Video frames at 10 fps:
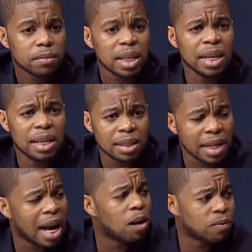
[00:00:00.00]
It is the
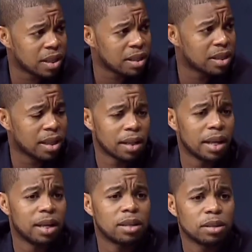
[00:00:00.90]
outreach center.
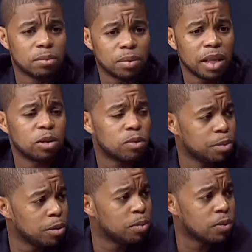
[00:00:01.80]
It is the place where
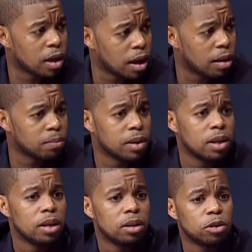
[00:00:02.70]
people come
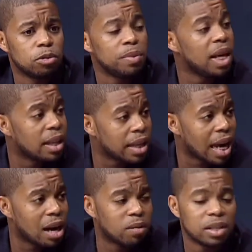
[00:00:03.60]
to be
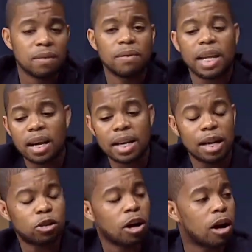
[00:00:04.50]
encouraged. If they're
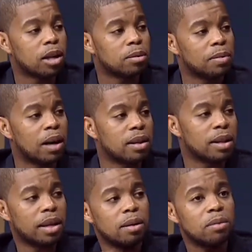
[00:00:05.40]
not talking about it,
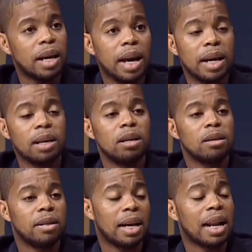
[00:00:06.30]
then hey,
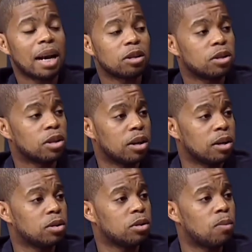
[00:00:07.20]
they're not
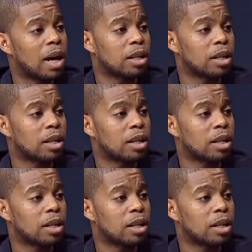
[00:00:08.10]
concerned, so why